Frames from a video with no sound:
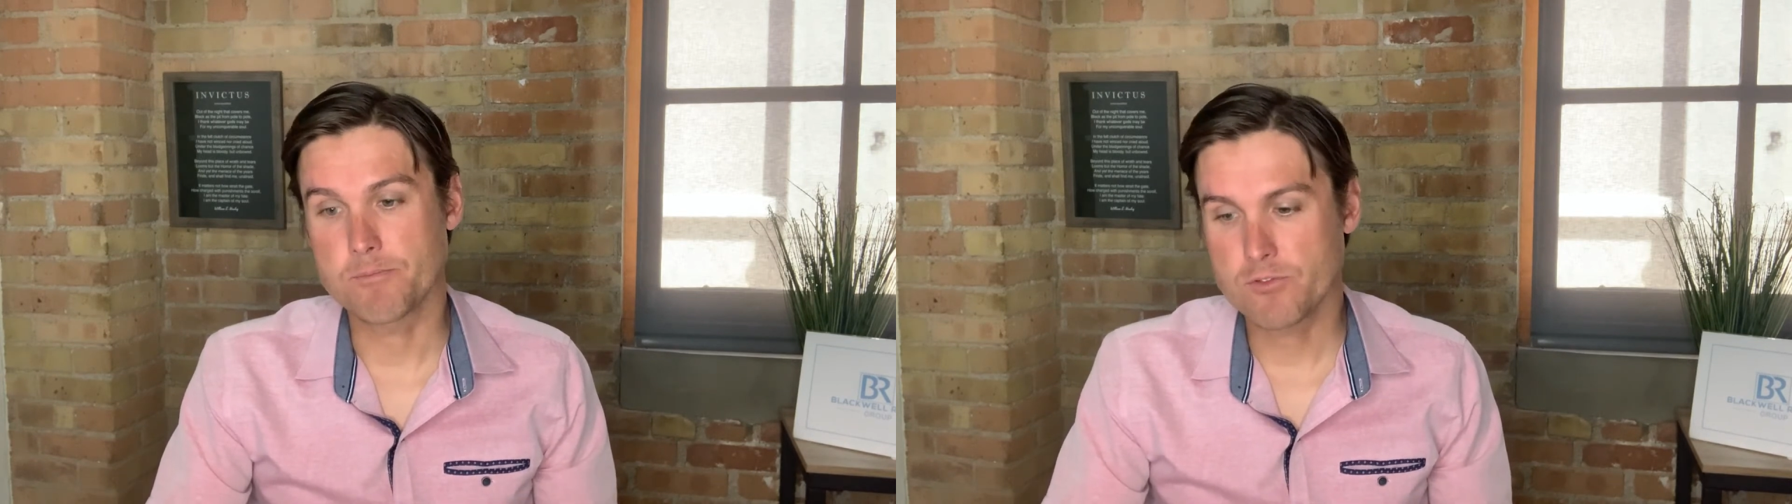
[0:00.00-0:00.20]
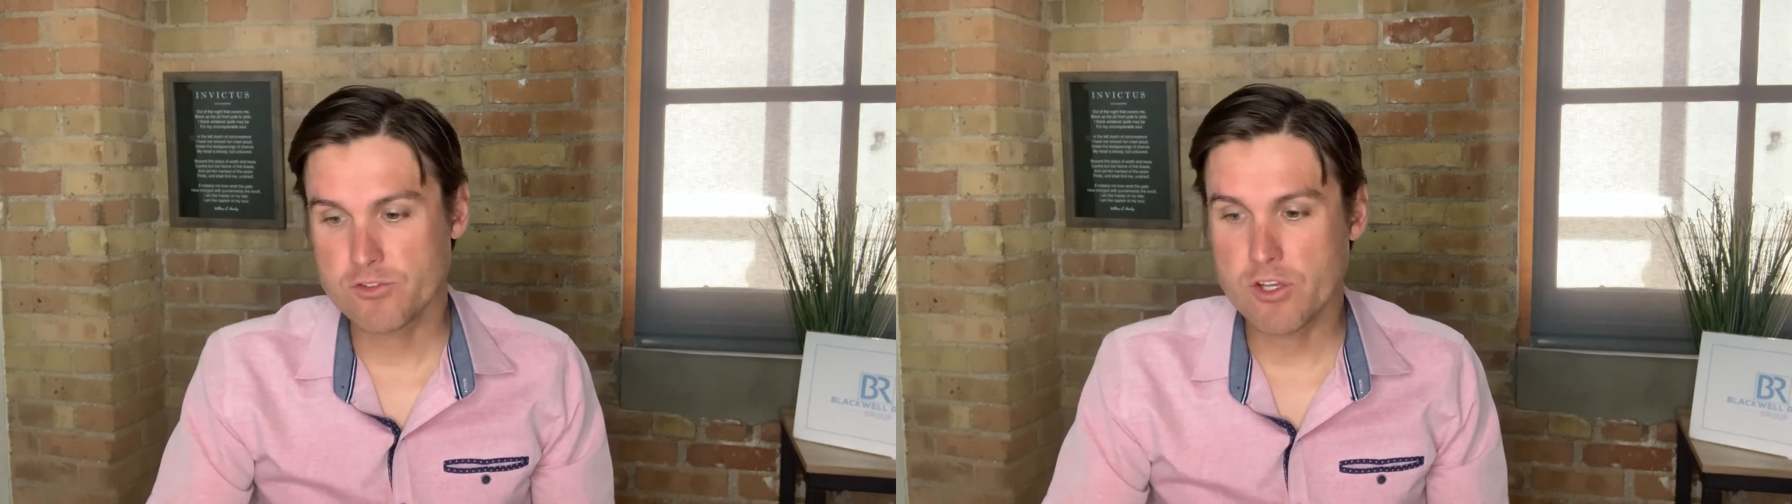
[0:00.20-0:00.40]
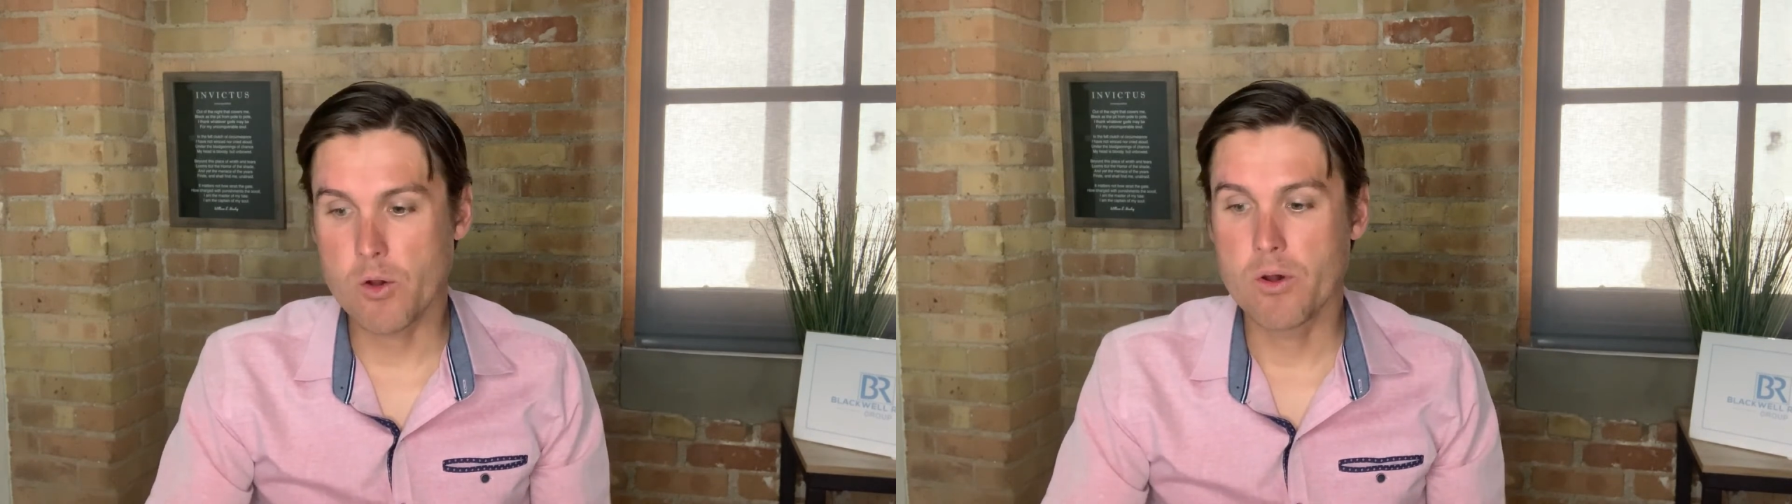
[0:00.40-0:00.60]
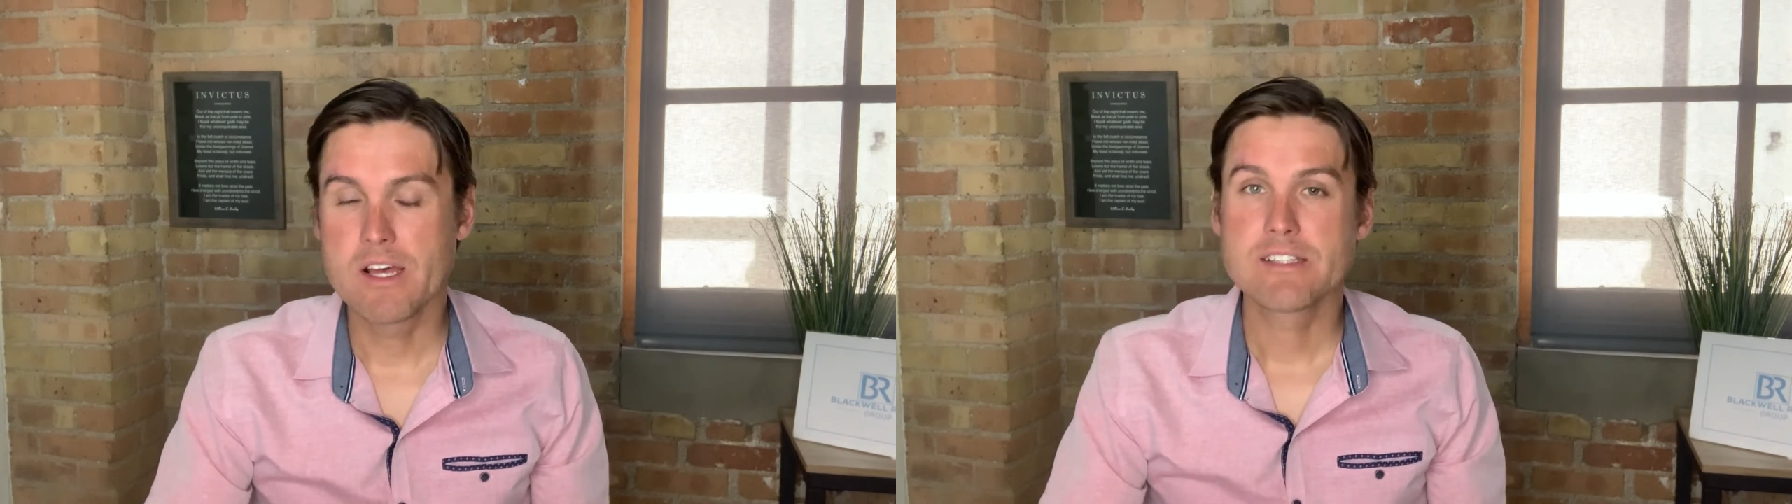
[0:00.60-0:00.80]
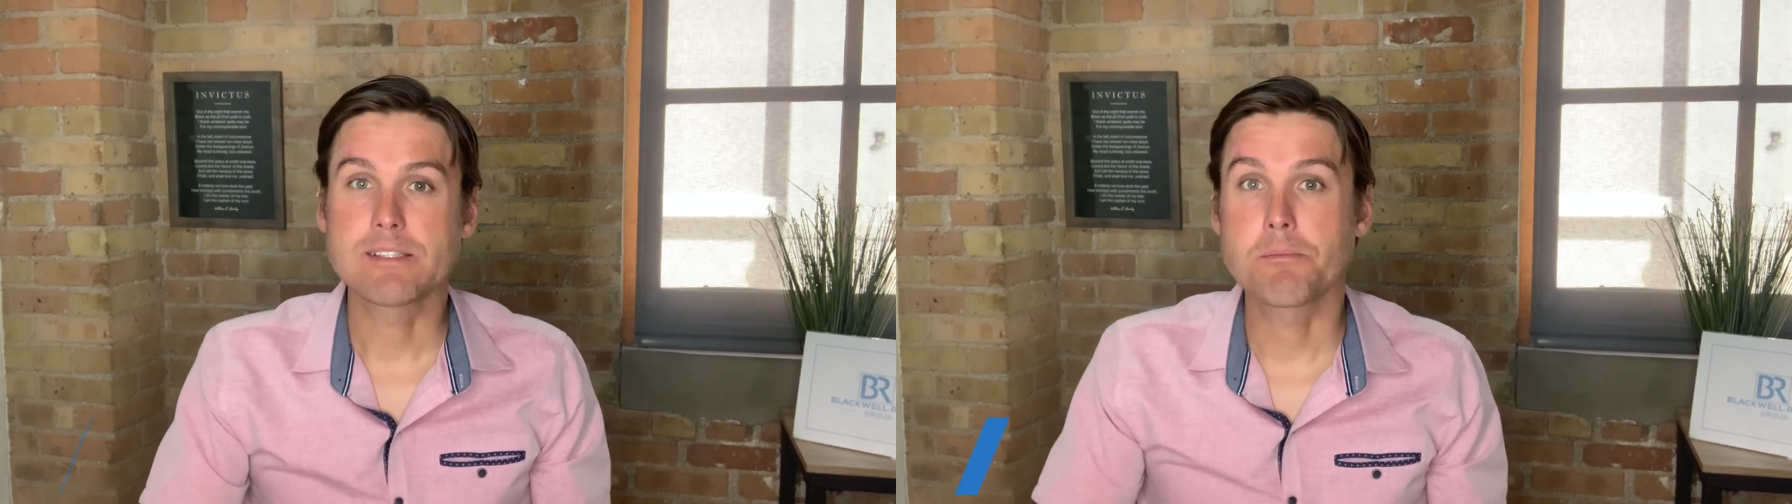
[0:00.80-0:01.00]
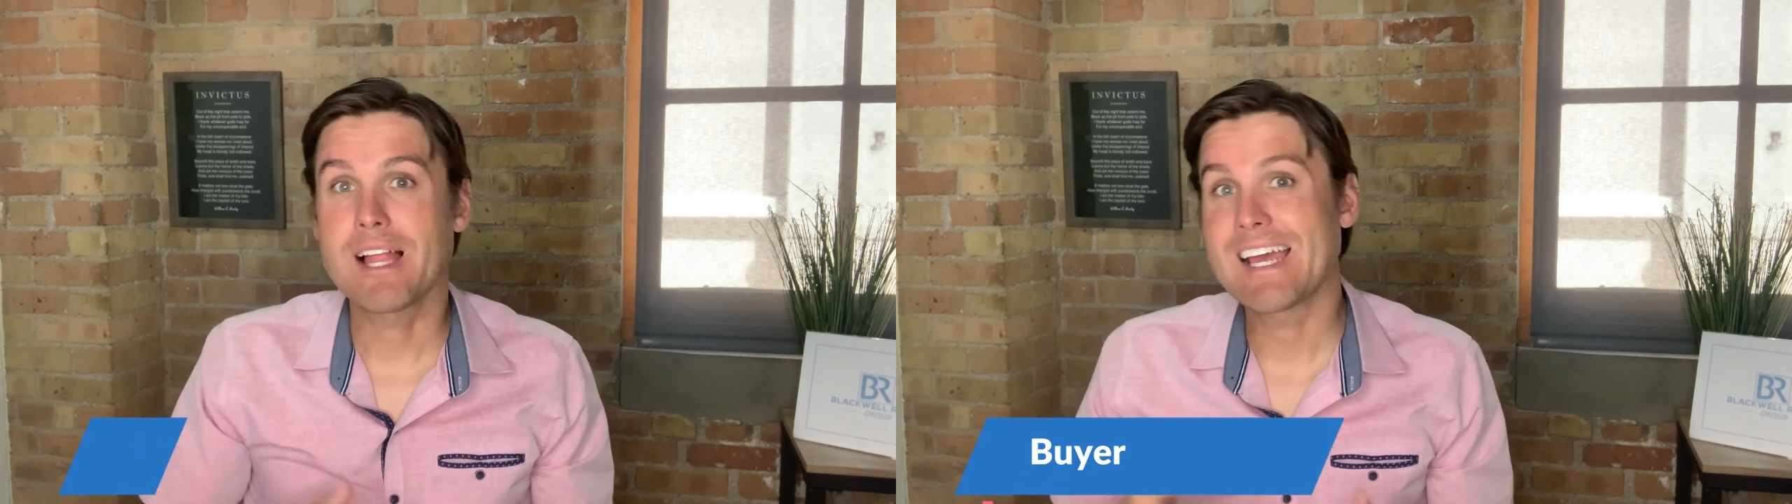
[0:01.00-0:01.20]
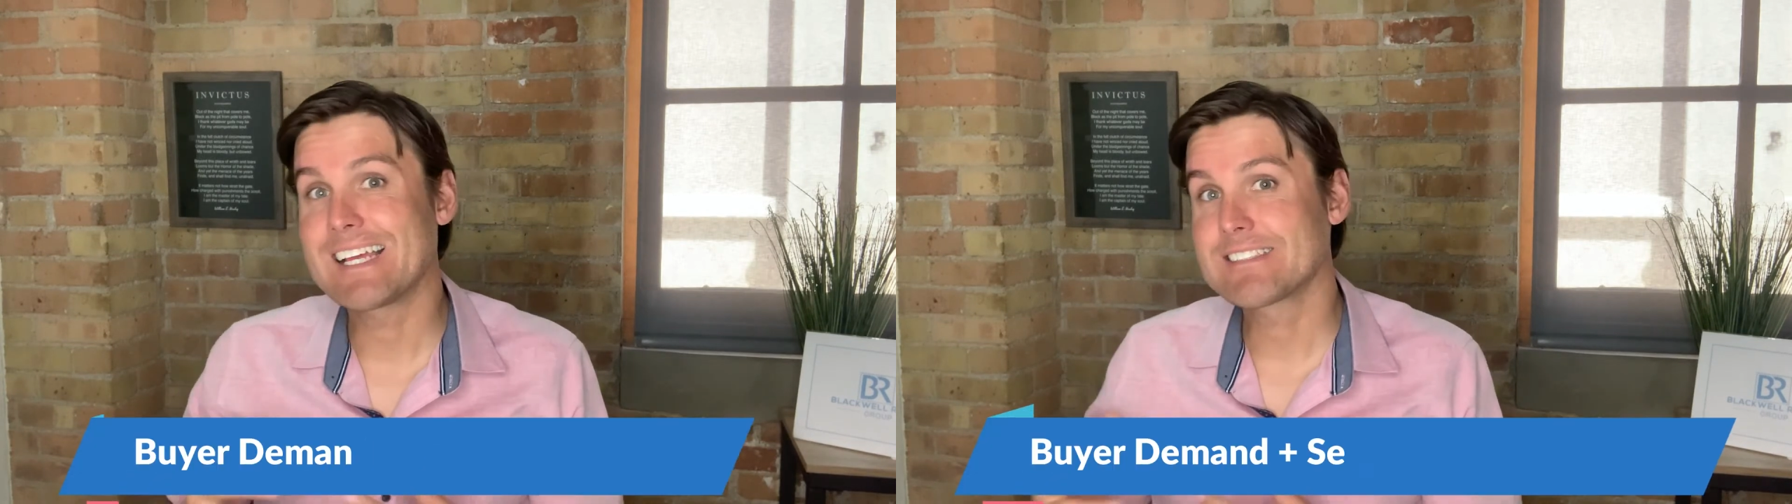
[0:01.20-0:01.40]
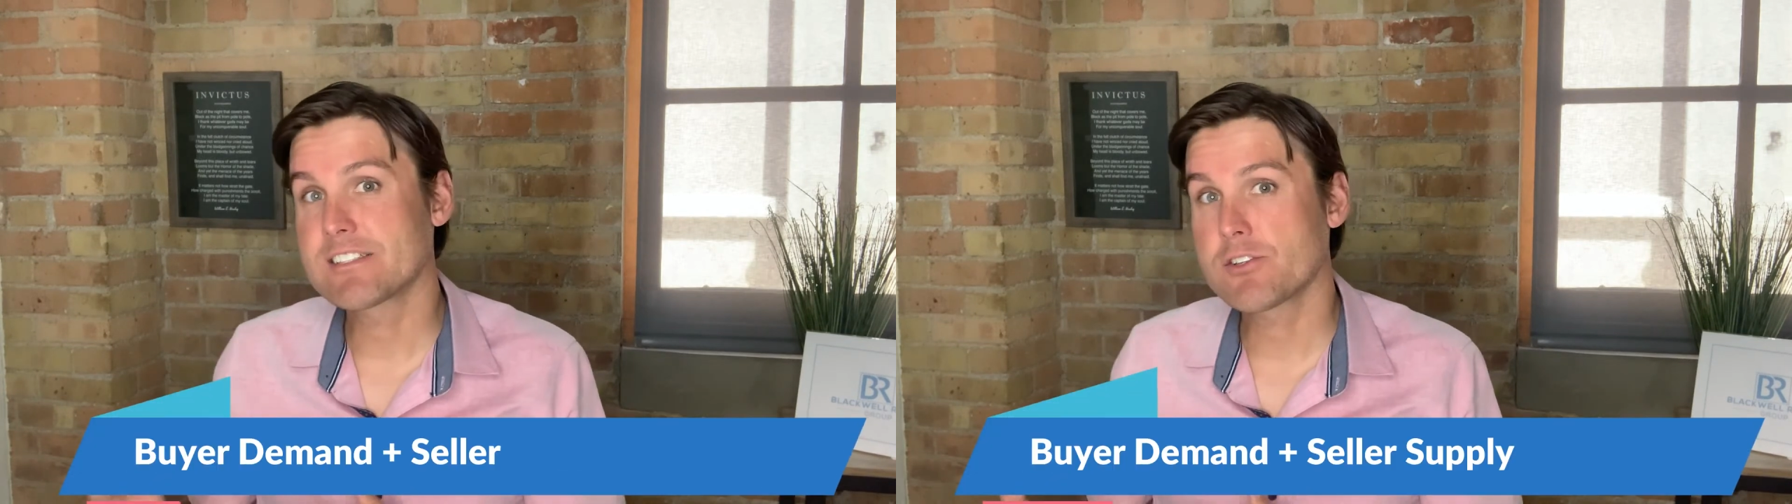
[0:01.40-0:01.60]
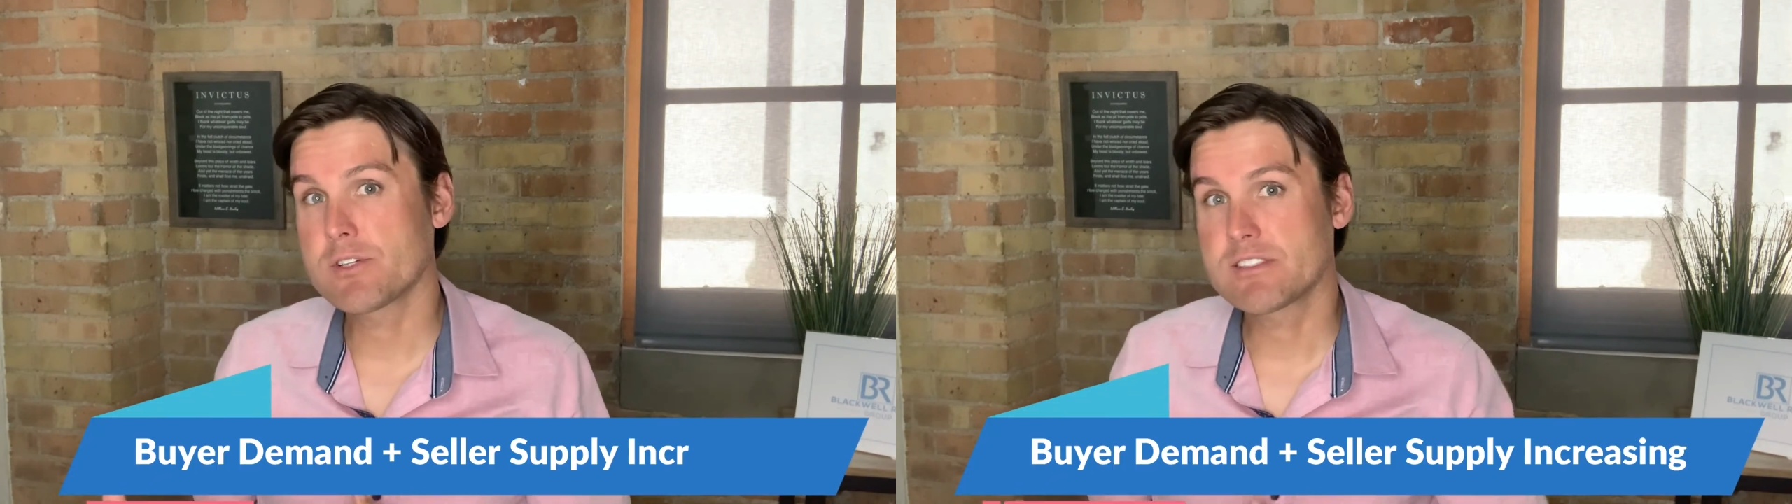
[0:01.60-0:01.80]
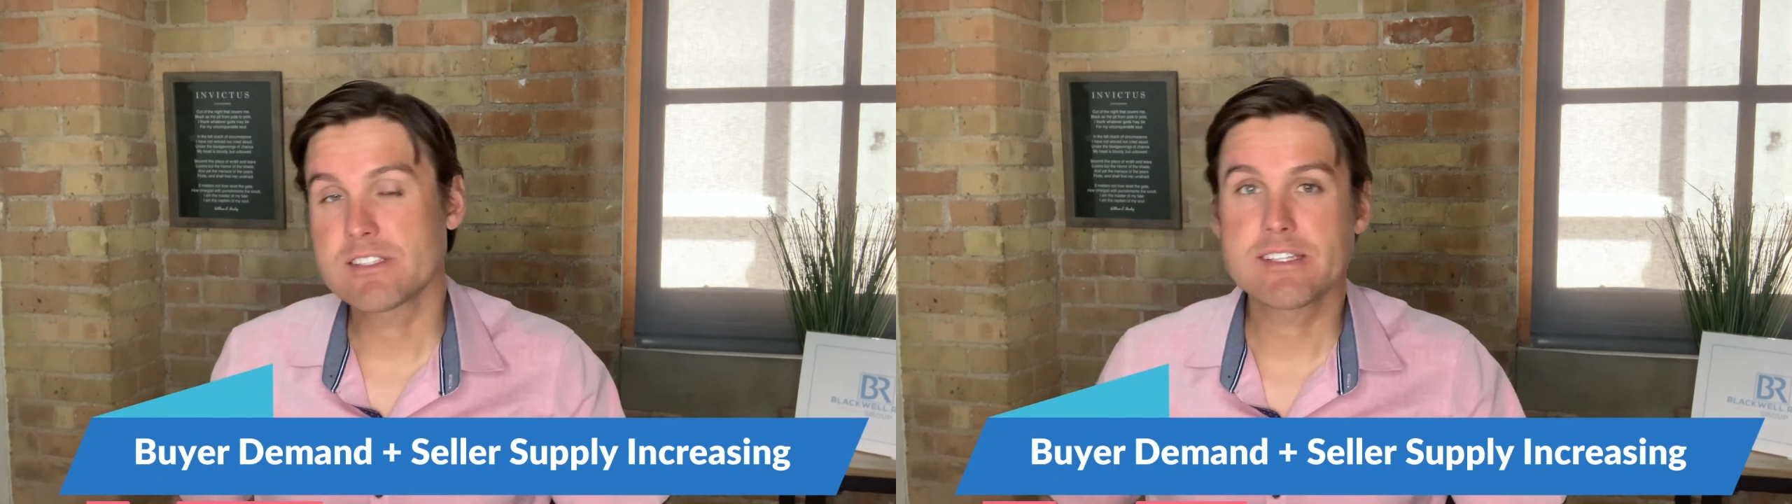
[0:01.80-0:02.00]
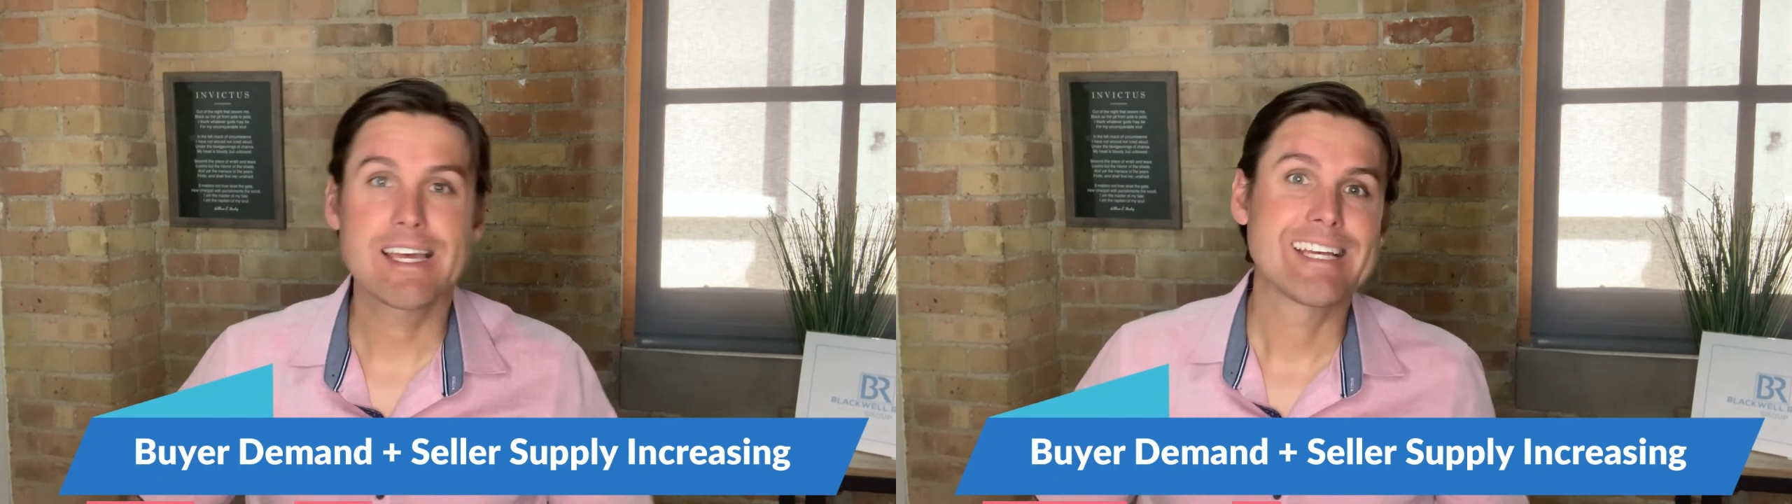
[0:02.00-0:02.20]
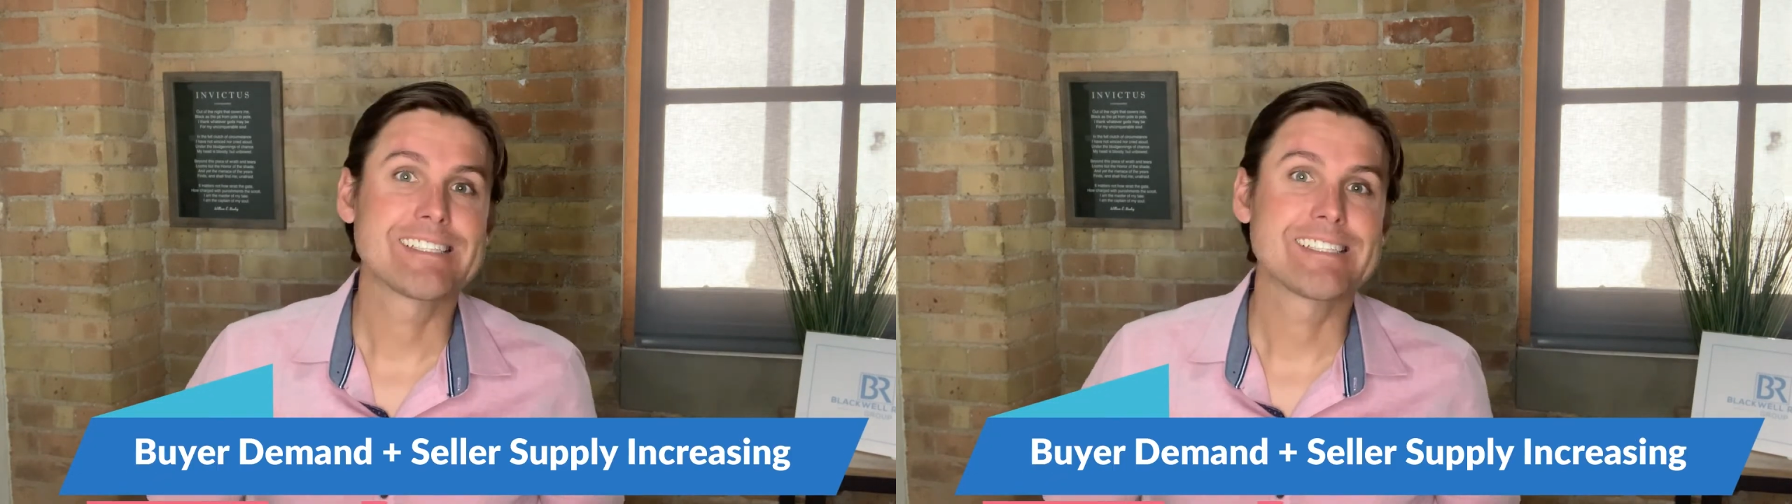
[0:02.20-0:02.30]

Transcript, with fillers: So supply is increasing,